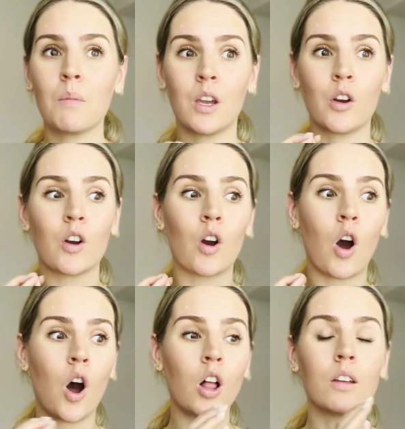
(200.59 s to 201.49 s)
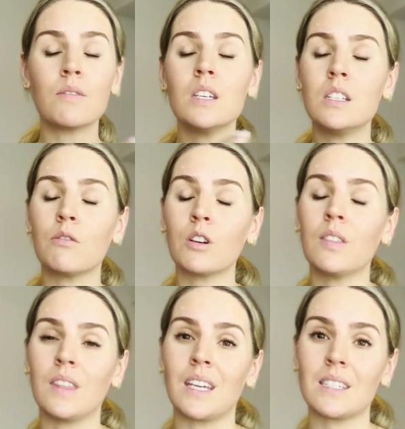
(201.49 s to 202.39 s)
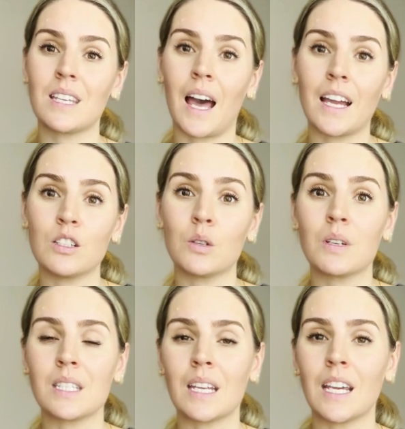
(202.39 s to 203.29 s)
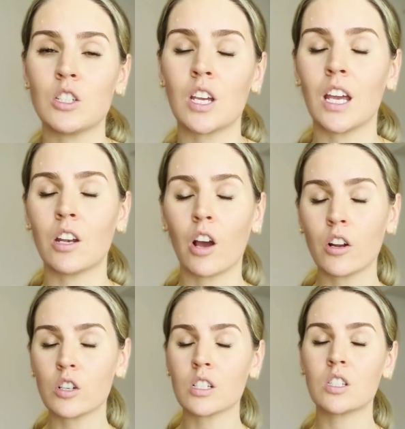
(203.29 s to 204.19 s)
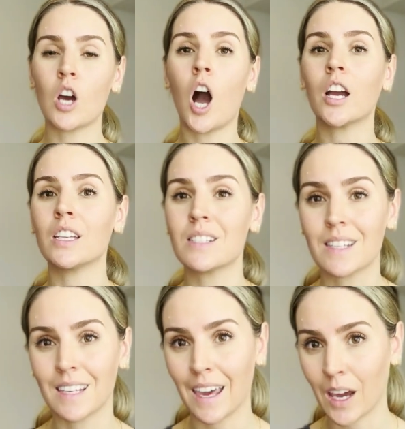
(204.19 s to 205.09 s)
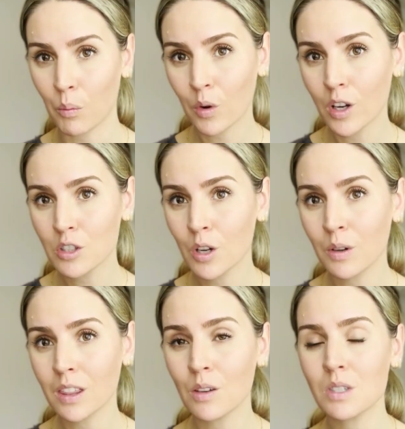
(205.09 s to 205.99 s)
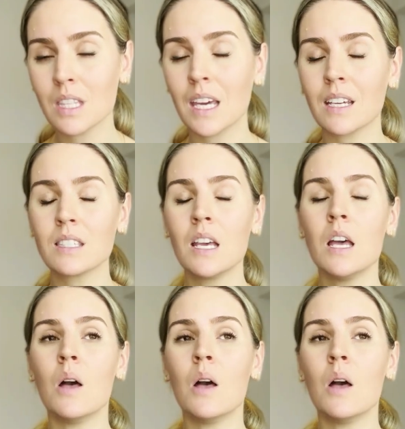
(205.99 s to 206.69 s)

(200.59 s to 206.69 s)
here are all of the different things that I do as an agent, and not just talking to the camera showing those things,